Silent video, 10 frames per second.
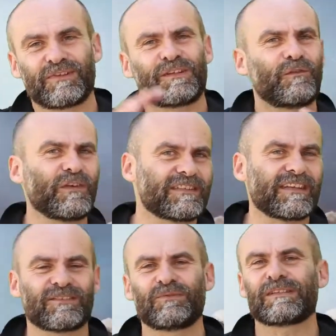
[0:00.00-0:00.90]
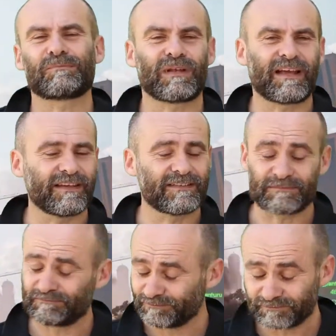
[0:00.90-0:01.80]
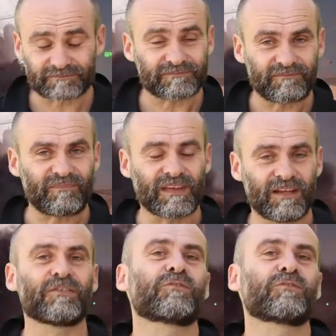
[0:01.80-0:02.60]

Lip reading: this physics and all these players, it looks